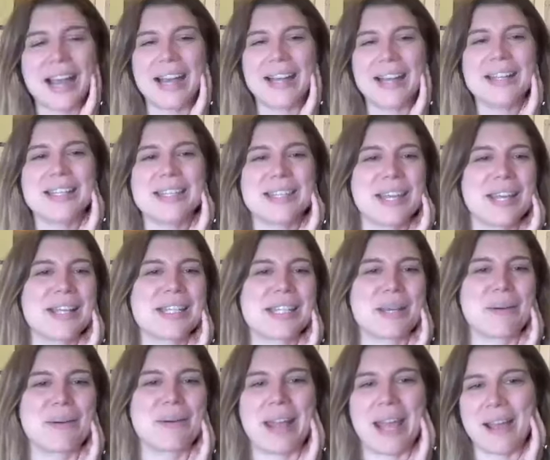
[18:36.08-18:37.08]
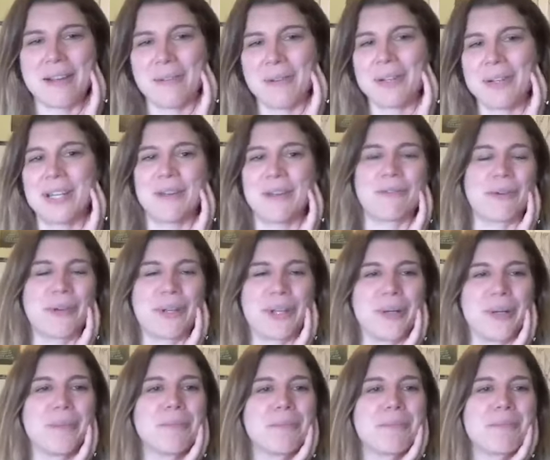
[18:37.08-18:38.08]
kindest thing someone ever did for
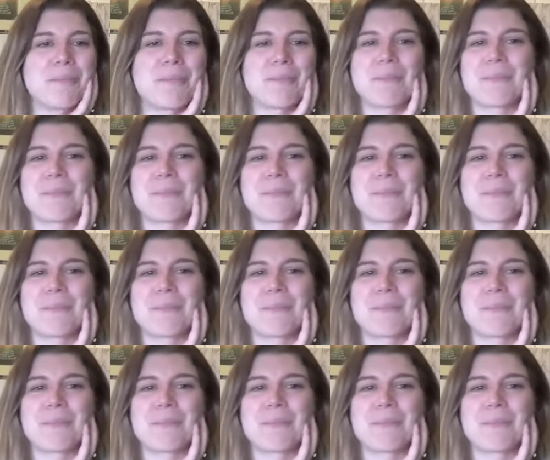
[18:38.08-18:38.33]
you?